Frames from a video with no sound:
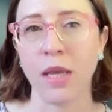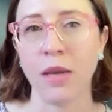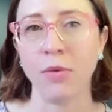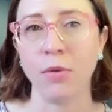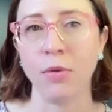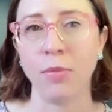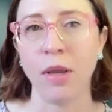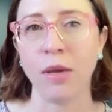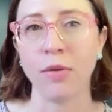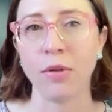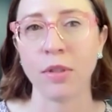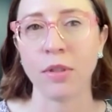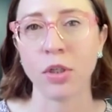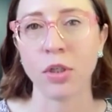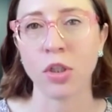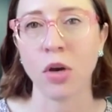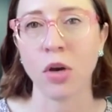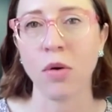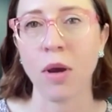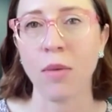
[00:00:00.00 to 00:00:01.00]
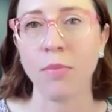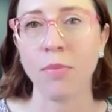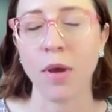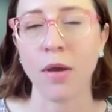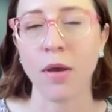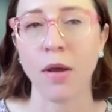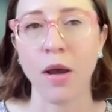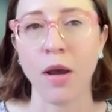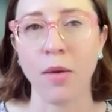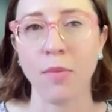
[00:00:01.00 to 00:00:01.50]
they would be able to show up
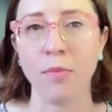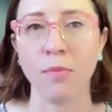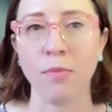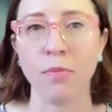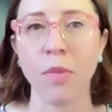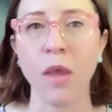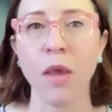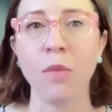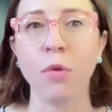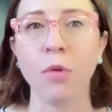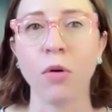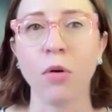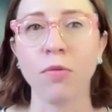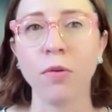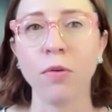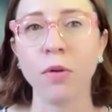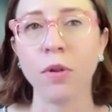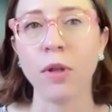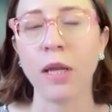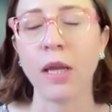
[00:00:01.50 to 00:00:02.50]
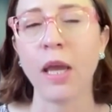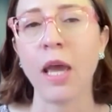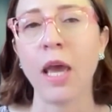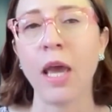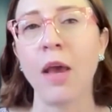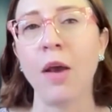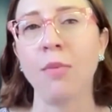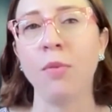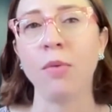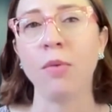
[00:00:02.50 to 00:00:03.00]
more fully.
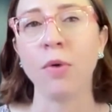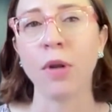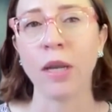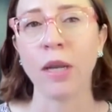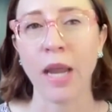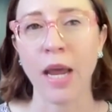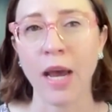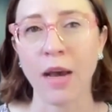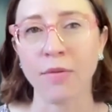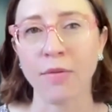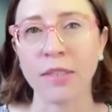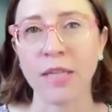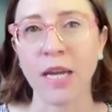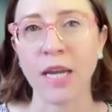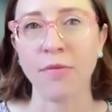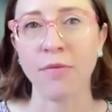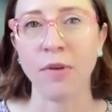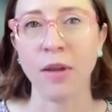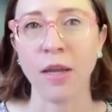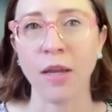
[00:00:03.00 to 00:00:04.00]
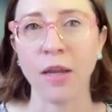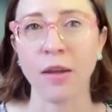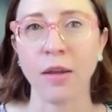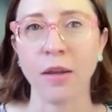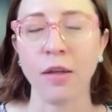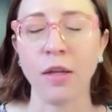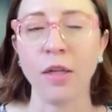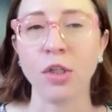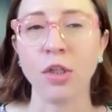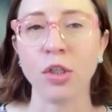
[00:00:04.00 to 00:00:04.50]
We wouldn't have staffing
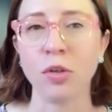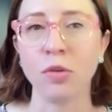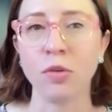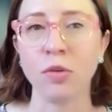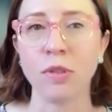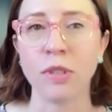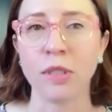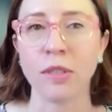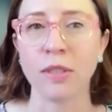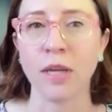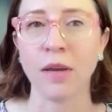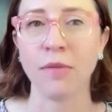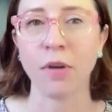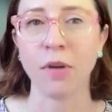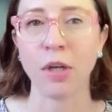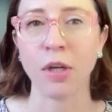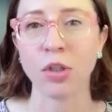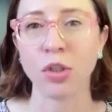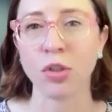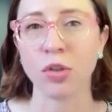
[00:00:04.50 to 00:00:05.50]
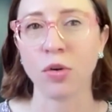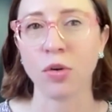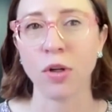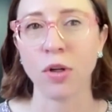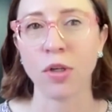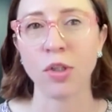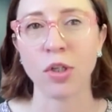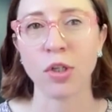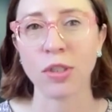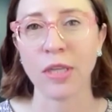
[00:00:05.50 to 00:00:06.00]
issues, staffing
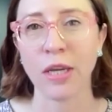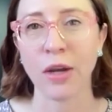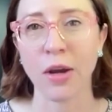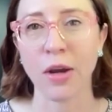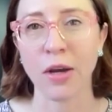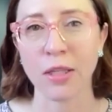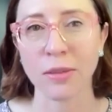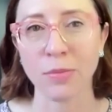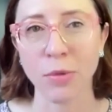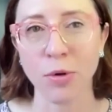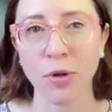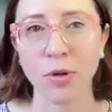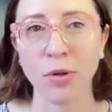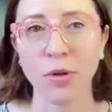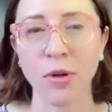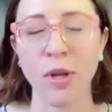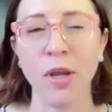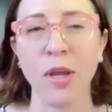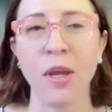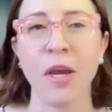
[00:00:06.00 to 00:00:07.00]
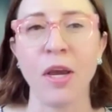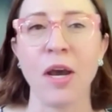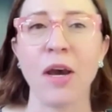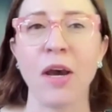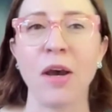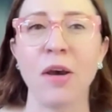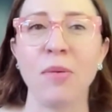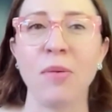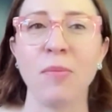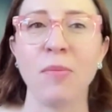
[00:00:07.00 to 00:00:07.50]
shortages that cause more
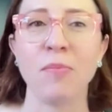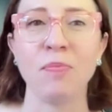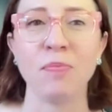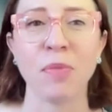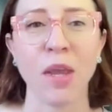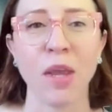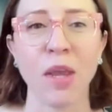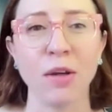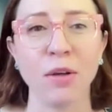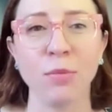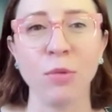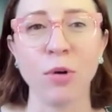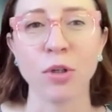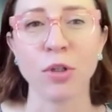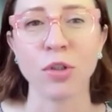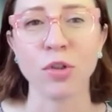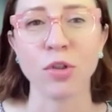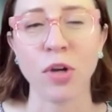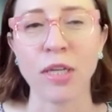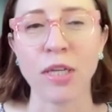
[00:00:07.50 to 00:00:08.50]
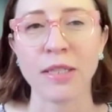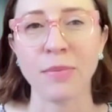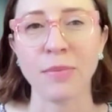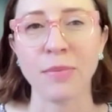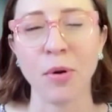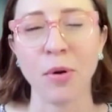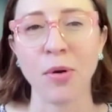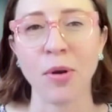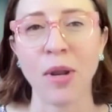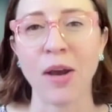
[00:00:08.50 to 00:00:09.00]
stress and
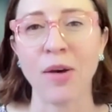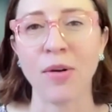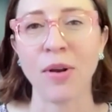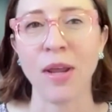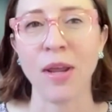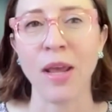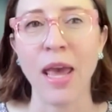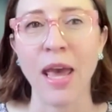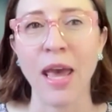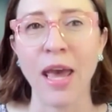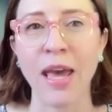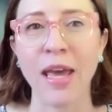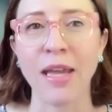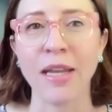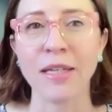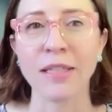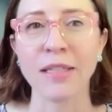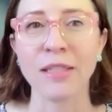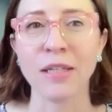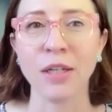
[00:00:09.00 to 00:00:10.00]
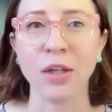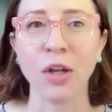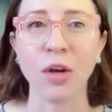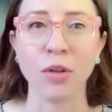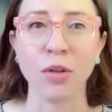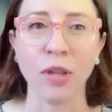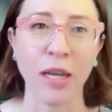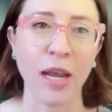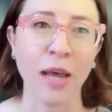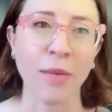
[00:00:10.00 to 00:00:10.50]
burnout. And,
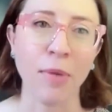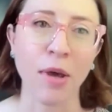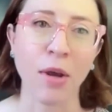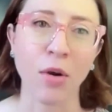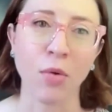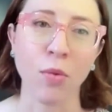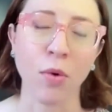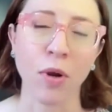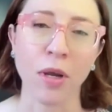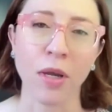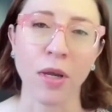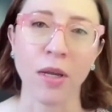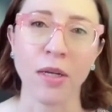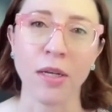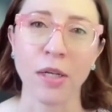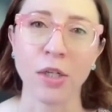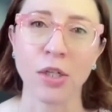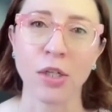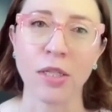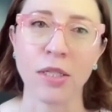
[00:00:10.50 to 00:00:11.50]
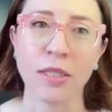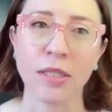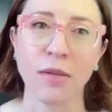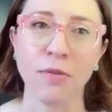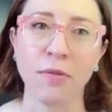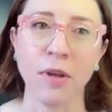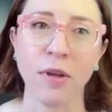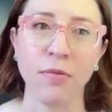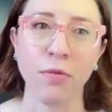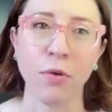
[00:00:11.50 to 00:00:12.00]
they'd have better work conditions
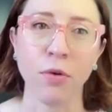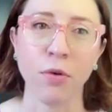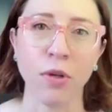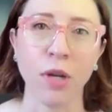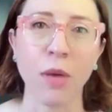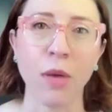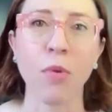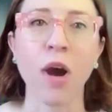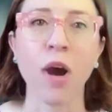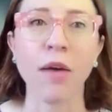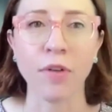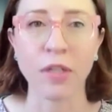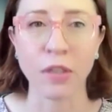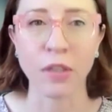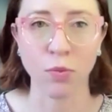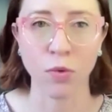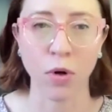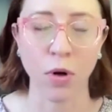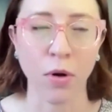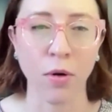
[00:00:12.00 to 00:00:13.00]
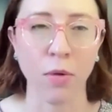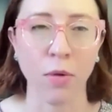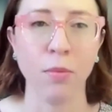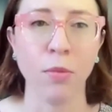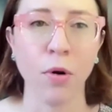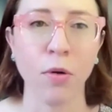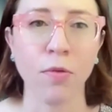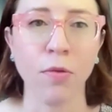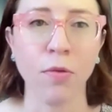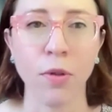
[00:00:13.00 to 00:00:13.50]
if nonprofits were
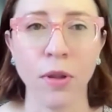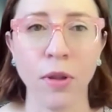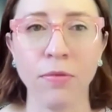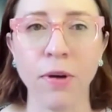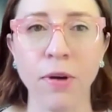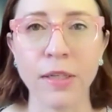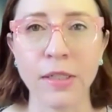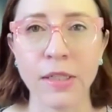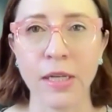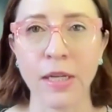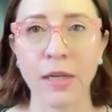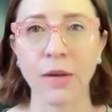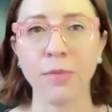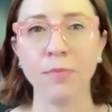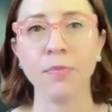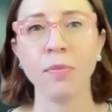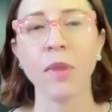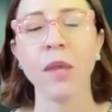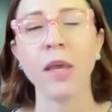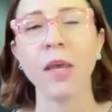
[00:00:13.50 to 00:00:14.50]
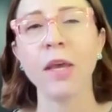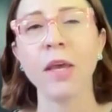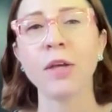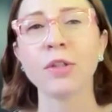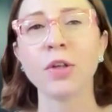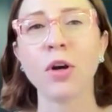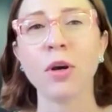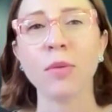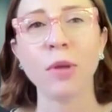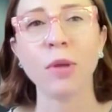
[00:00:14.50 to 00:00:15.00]
more fully funded.
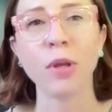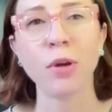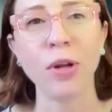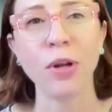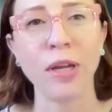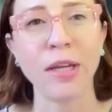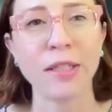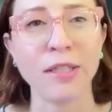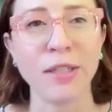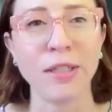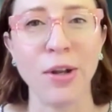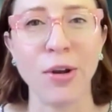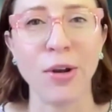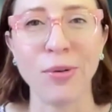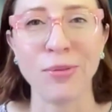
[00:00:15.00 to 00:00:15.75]
So I'm curious,